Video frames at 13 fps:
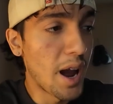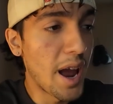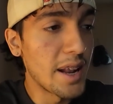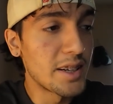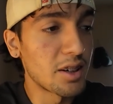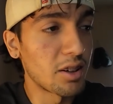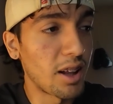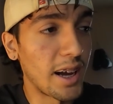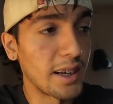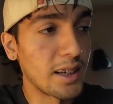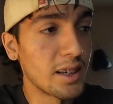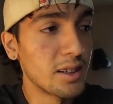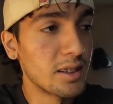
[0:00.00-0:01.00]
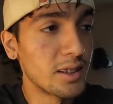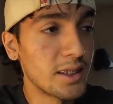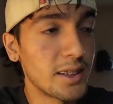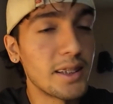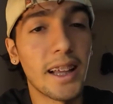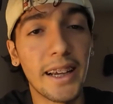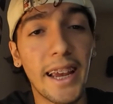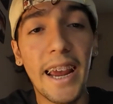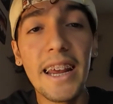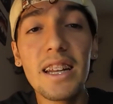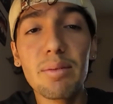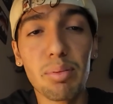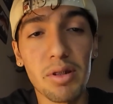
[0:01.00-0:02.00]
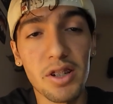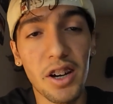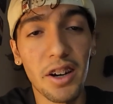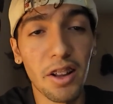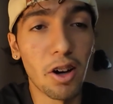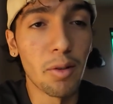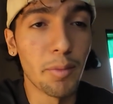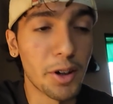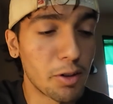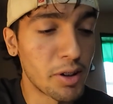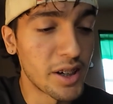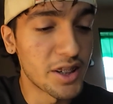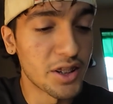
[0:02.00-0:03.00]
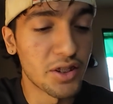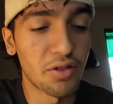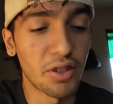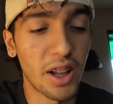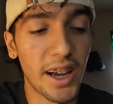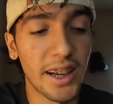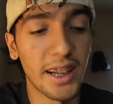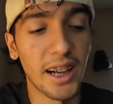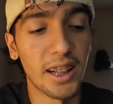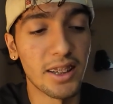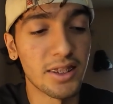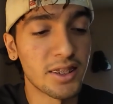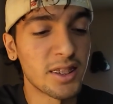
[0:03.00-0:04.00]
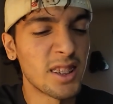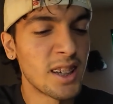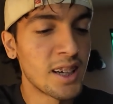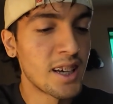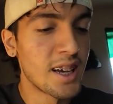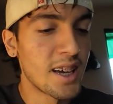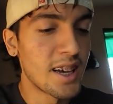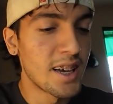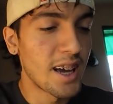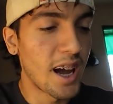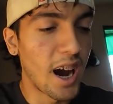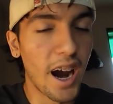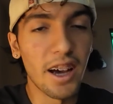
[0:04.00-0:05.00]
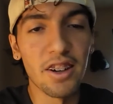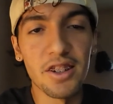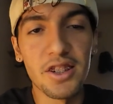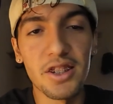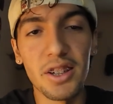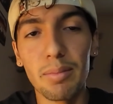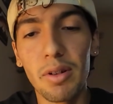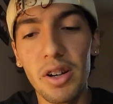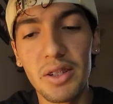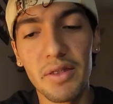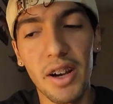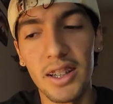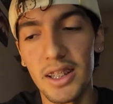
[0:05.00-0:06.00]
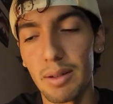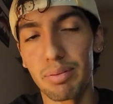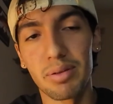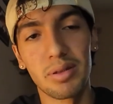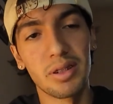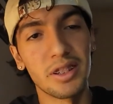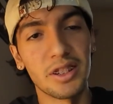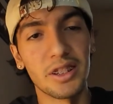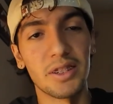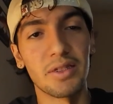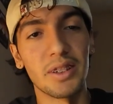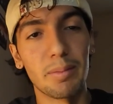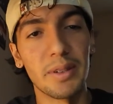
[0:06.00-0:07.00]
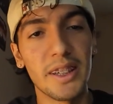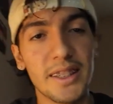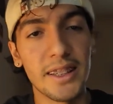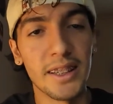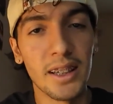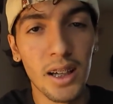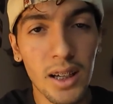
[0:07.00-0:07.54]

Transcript: answer like 80% of the homework questions flying colors. I understood most, but I was like, this shit's finna be easy.